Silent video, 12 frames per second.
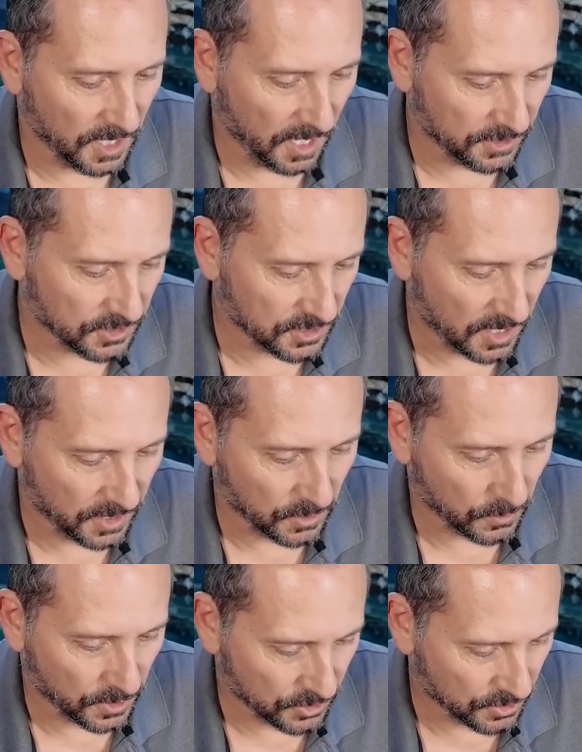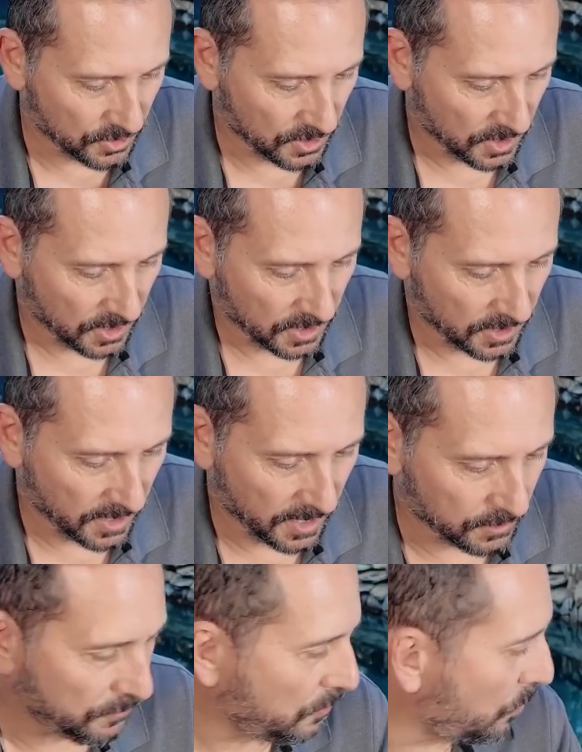I just kind of wish it
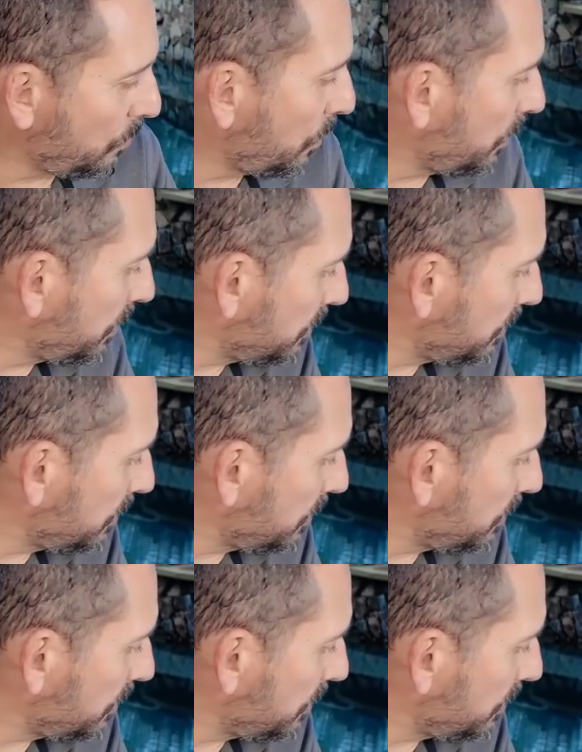had the foam on it,